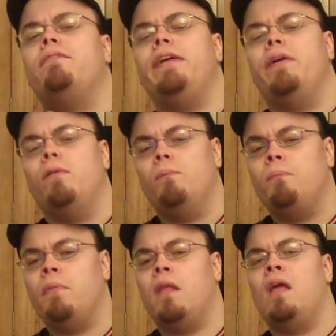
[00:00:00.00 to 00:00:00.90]
you
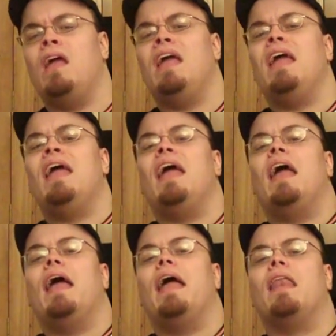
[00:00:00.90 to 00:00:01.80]

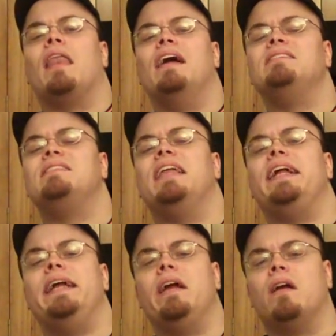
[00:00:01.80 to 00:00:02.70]
in less than a
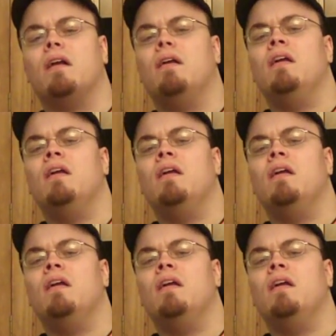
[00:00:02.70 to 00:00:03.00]
year,